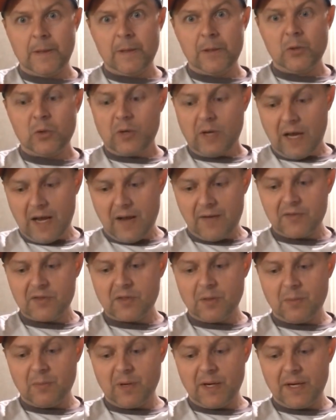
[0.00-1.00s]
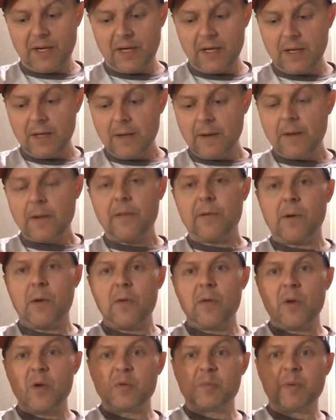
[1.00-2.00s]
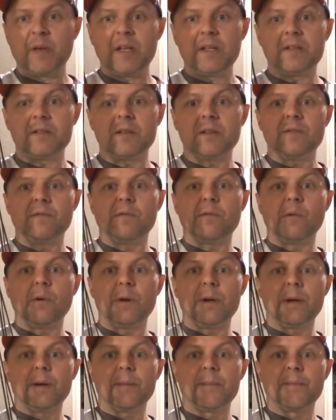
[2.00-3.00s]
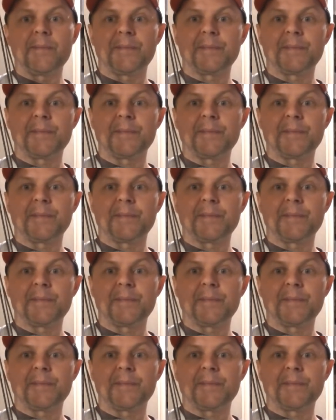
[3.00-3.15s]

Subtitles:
You could have somebody throw those pins in for you.